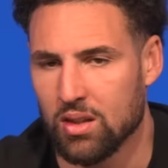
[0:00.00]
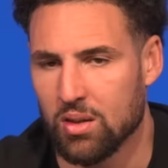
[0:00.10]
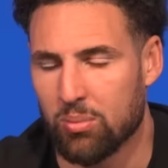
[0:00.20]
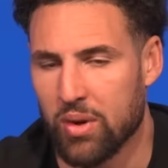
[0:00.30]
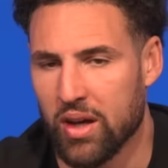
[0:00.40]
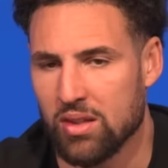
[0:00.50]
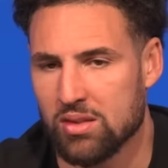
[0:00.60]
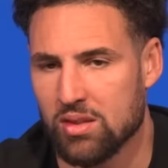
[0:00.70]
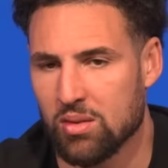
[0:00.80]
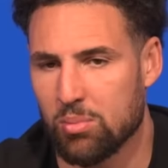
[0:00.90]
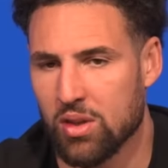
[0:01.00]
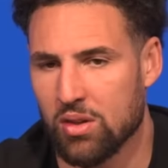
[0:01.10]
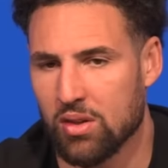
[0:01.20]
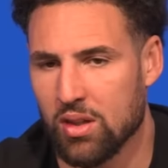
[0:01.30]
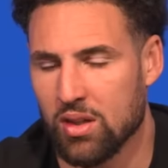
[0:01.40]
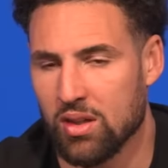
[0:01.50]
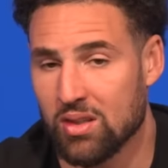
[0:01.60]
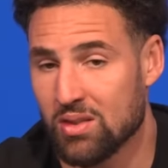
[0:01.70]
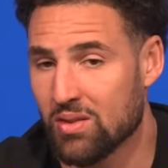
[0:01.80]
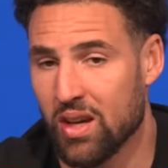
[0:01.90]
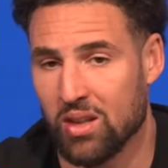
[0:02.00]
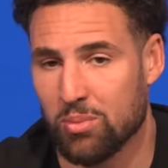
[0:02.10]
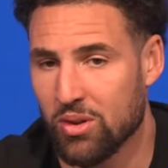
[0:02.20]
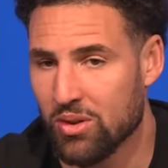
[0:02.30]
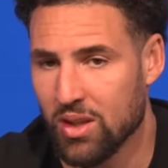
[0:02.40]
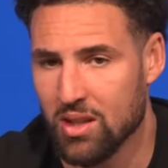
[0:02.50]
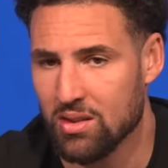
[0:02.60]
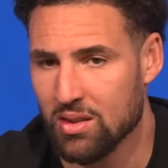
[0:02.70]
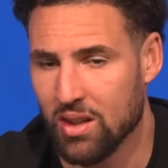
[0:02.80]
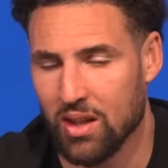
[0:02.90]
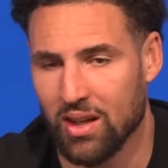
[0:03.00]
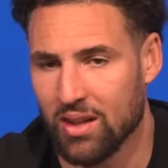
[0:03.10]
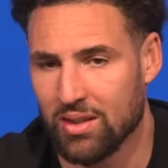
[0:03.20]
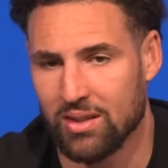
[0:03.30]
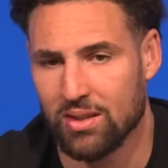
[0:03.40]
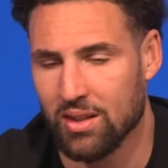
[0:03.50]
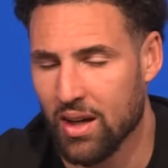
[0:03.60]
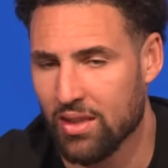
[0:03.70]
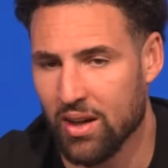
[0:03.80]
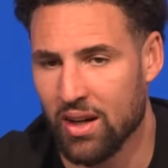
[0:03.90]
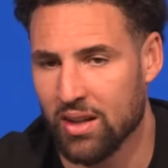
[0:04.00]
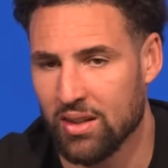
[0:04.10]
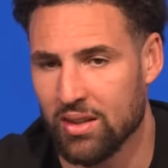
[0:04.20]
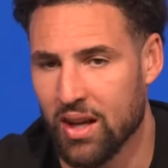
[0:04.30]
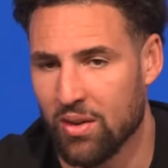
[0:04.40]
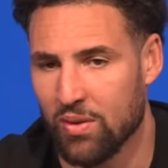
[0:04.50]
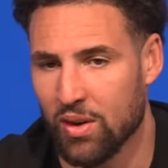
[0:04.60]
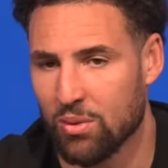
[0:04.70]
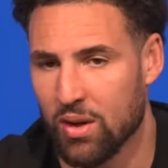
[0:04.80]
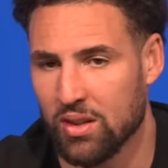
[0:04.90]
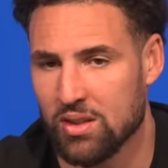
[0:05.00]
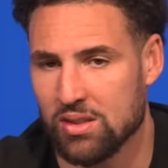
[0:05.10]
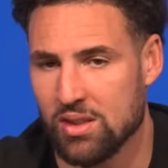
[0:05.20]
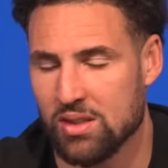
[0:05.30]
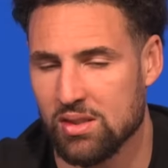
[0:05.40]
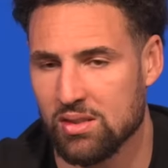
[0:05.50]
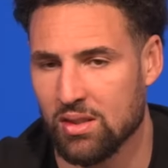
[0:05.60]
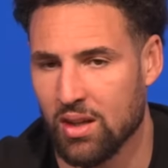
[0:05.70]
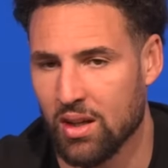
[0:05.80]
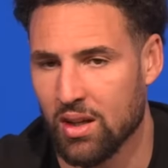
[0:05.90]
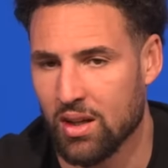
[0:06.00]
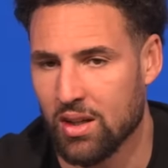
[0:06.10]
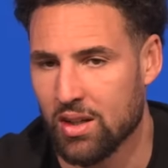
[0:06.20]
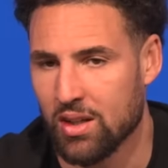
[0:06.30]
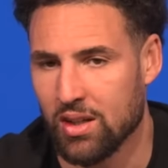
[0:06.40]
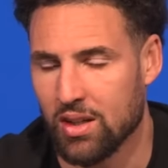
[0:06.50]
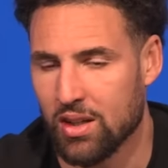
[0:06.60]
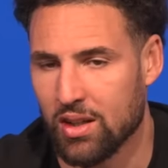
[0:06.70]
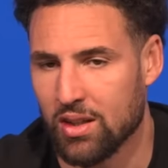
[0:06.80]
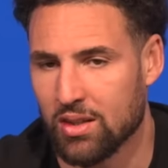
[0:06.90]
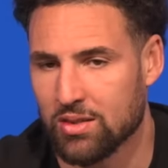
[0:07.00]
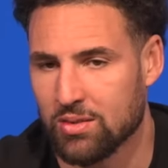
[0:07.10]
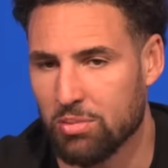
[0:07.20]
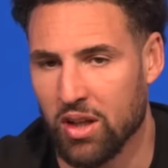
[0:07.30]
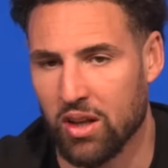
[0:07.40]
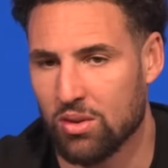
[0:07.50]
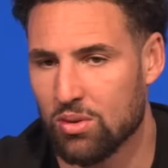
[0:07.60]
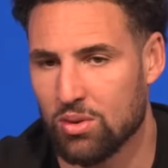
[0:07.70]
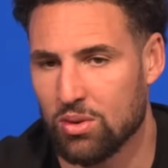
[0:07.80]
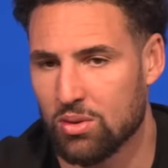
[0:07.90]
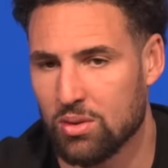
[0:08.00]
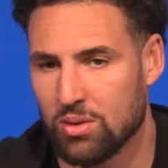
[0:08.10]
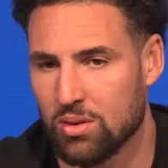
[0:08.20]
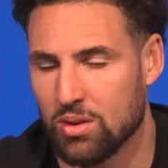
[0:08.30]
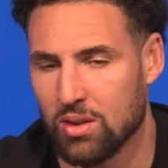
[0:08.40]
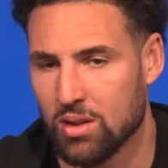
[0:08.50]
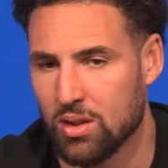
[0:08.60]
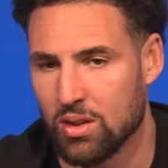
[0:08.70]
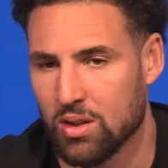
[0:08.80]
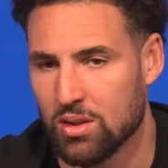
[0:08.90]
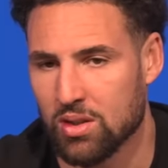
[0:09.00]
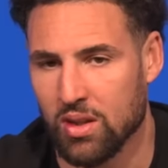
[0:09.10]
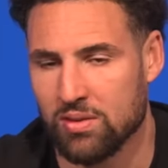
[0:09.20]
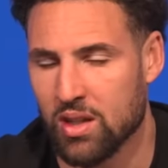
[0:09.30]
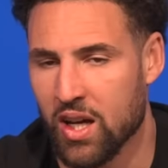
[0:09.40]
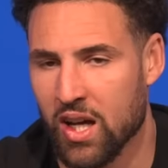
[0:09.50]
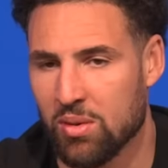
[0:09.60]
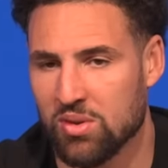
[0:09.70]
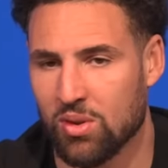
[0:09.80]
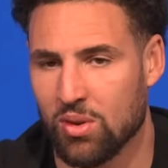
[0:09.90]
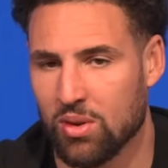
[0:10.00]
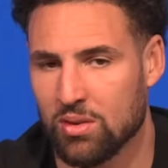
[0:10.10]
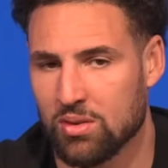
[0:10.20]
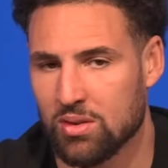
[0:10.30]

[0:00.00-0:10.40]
the best ability is availability, and I thought I did that very well this season. Uh, playing through tough times or